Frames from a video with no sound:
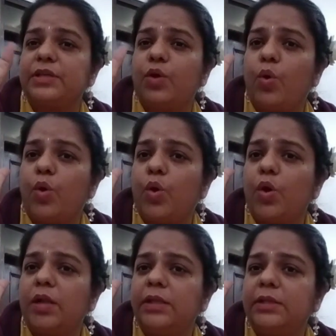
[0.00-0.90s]
in
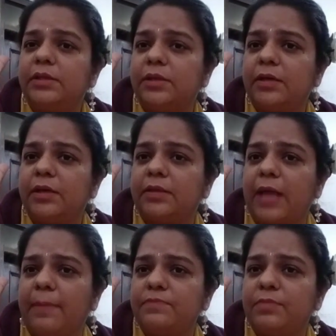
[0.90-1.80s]
all the
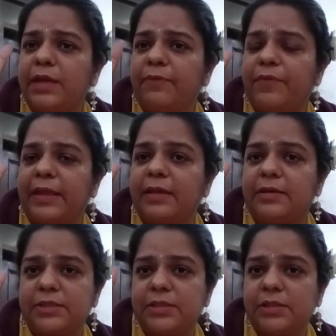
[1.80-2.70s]
thumb and
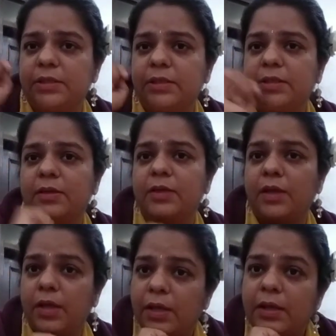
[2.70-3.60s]
fingers.
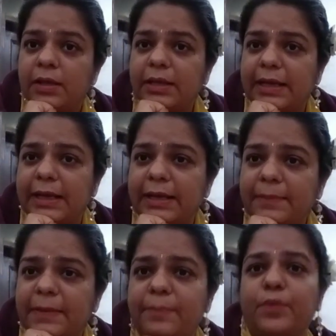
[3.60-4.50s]

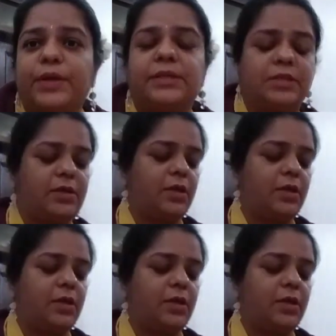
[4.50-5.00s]
Getting my point?